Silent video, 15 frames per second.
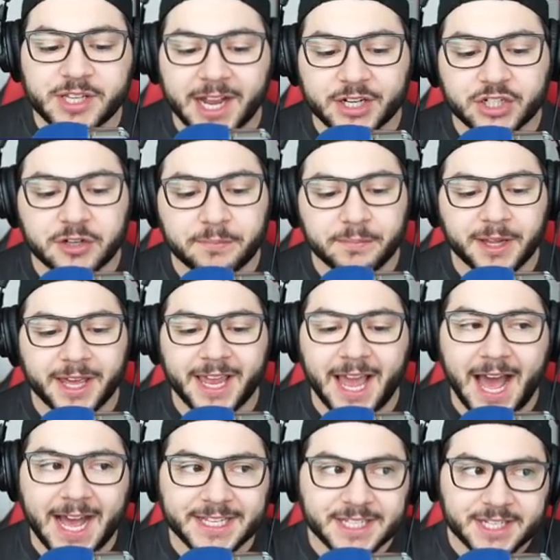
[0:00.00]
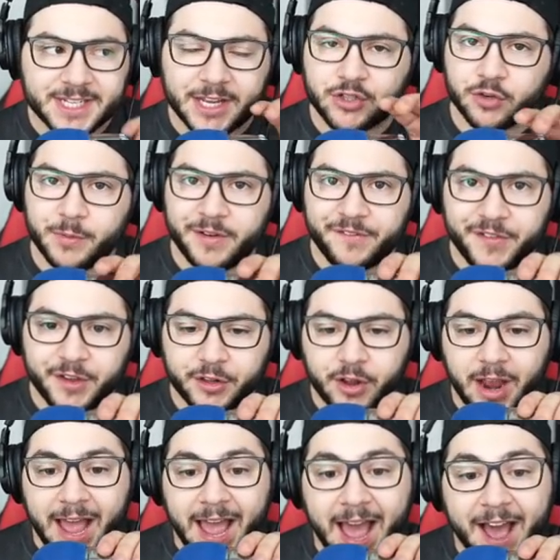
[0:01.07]
actually playing as a central midfielder.
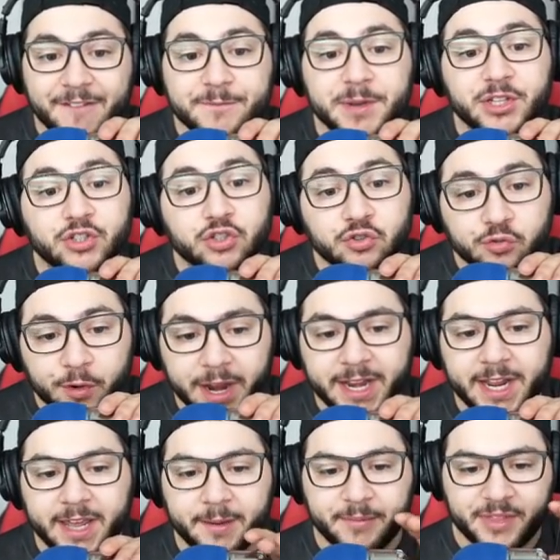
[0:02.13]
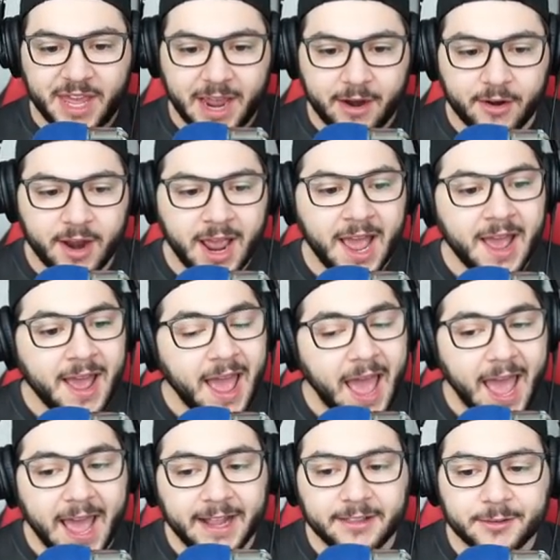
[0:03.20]
I have been training him there,
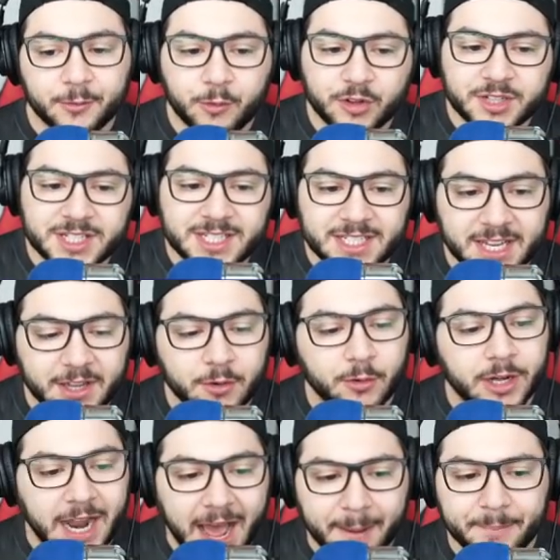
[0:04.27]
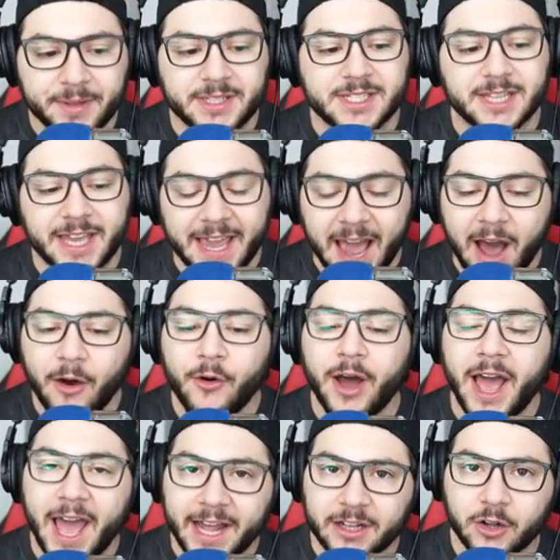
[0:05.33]
and we'll see what happens.
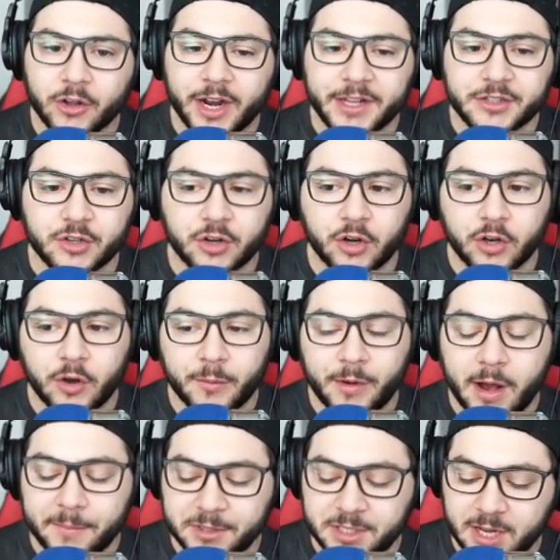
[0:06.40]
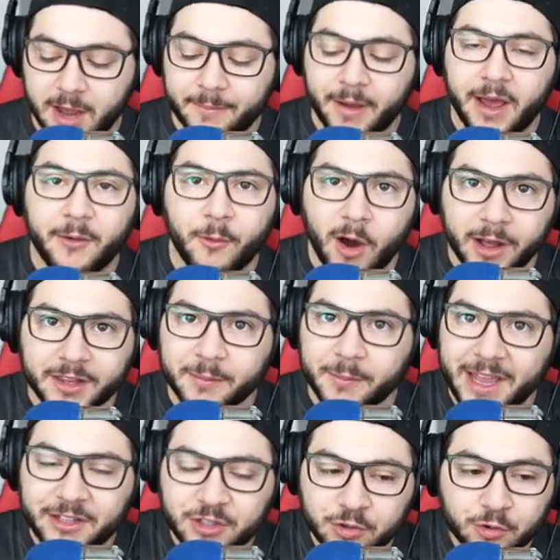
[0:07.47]
Leao and Lorenzo Colombo up top. I want
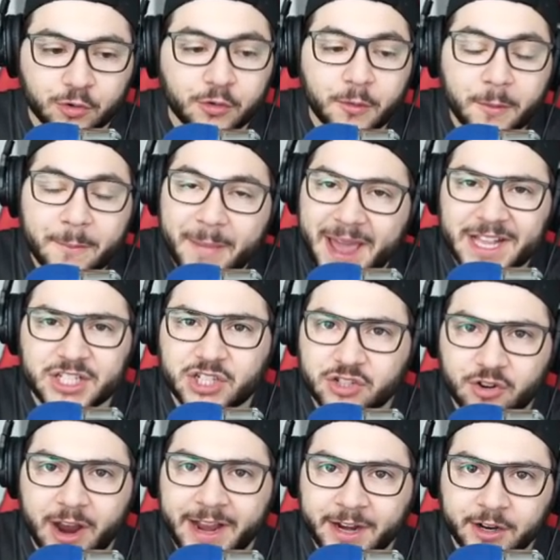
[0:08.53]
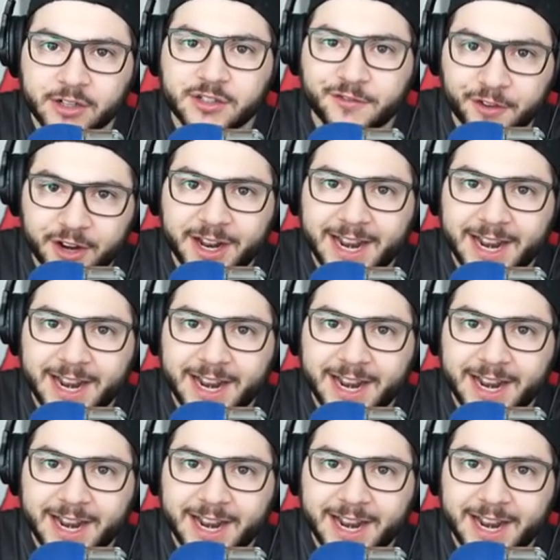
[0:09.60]
my two main strikers for the